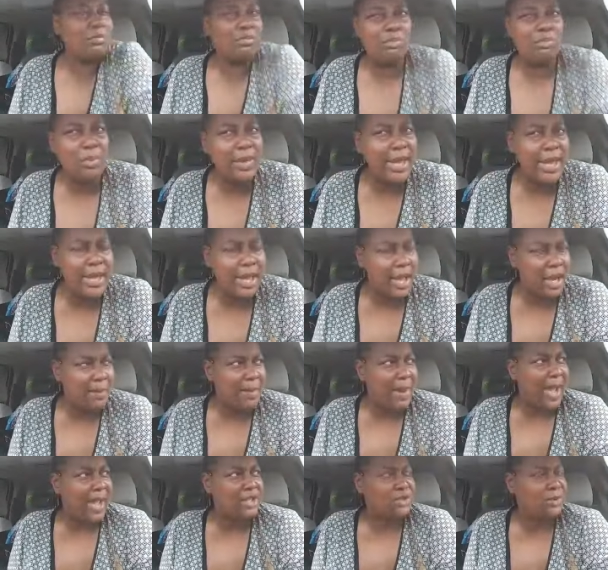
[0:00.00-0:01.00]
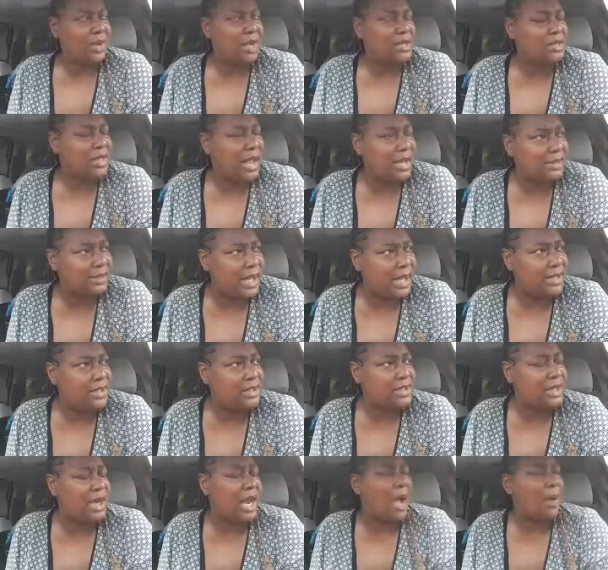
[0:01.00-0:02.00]
we ain't got nobody translate that
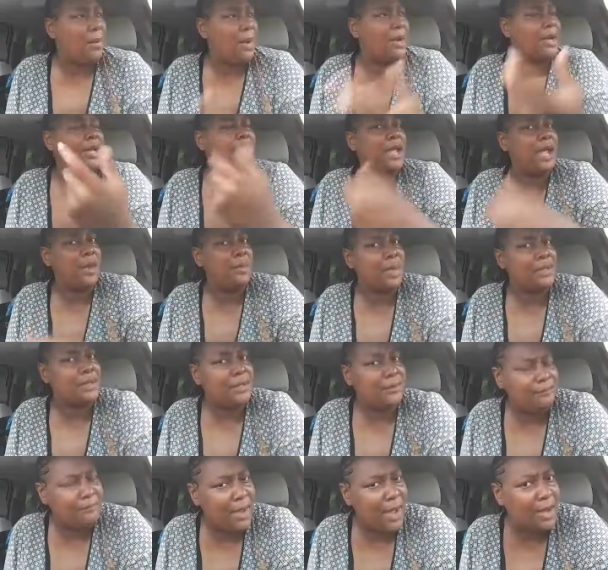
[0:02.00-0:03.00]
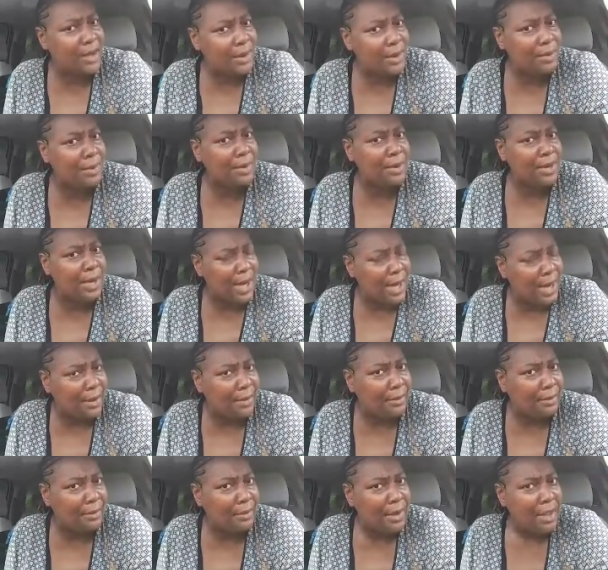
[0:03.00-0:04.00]
shit. I want to hear what the fuck going
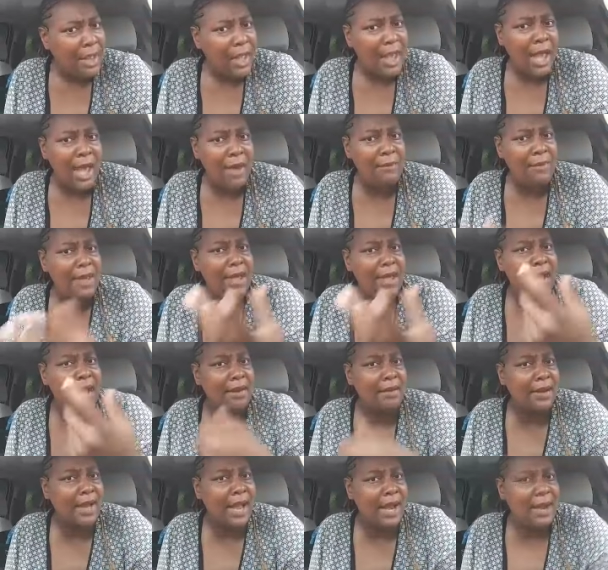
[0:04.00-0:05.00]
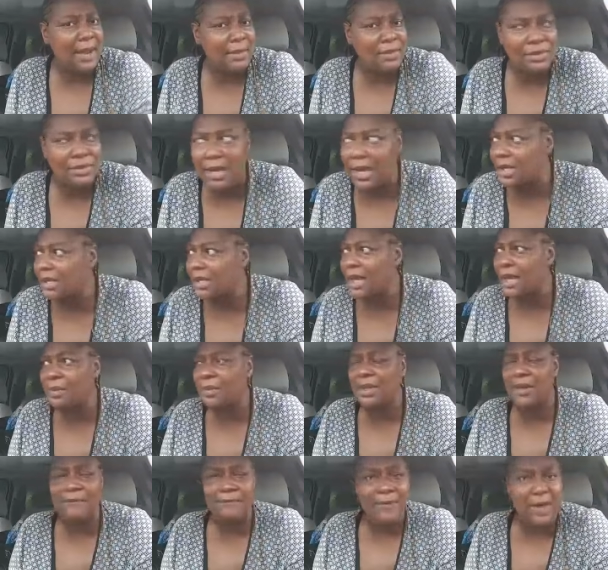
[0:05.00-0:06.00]
on. And we ain't got no goddamn translator.
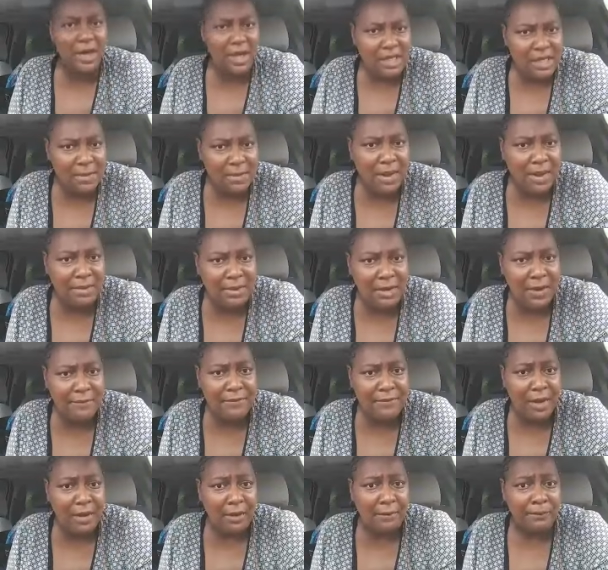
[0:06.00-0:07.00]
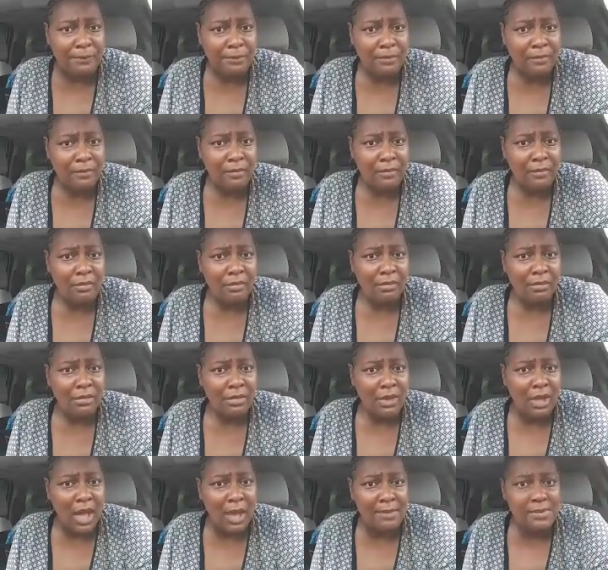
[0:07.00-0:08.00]
What the fuck is I'm on there for?
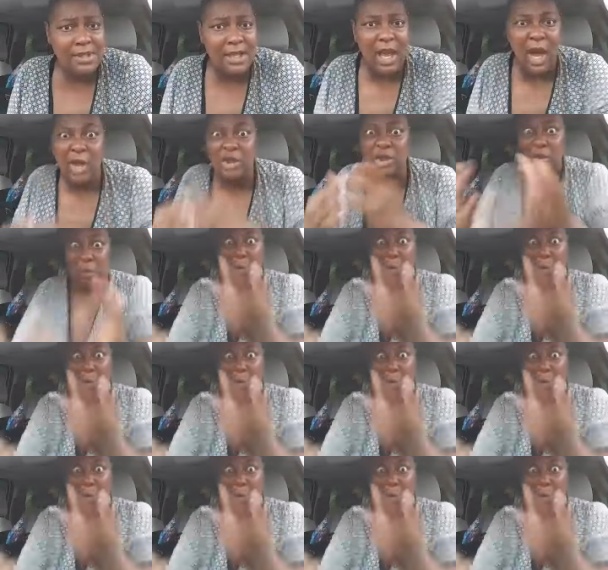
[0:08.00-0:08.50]
You know what I'm saying?